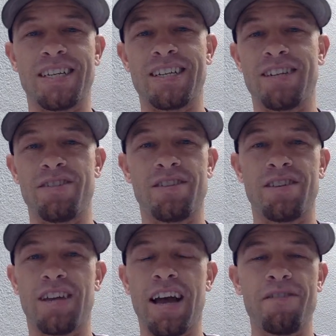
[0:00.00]
you
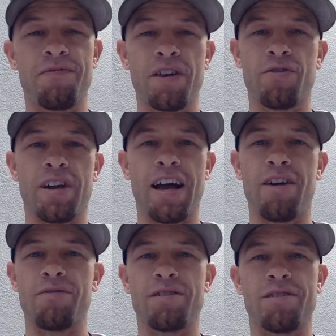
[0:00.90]
got to figure it
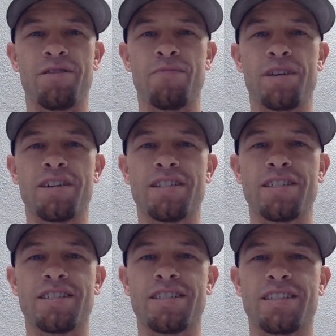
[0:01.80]
out, you know, because
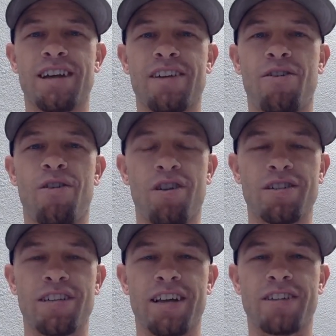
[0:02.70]
it's kind of hard
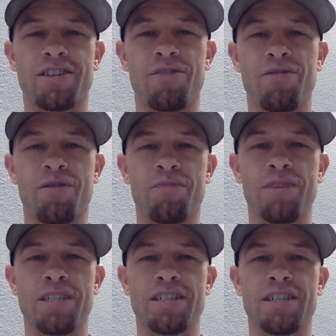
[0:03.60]
to execute on a
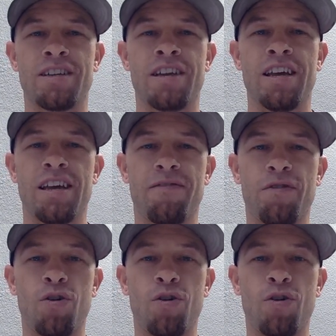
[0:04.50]
mission if you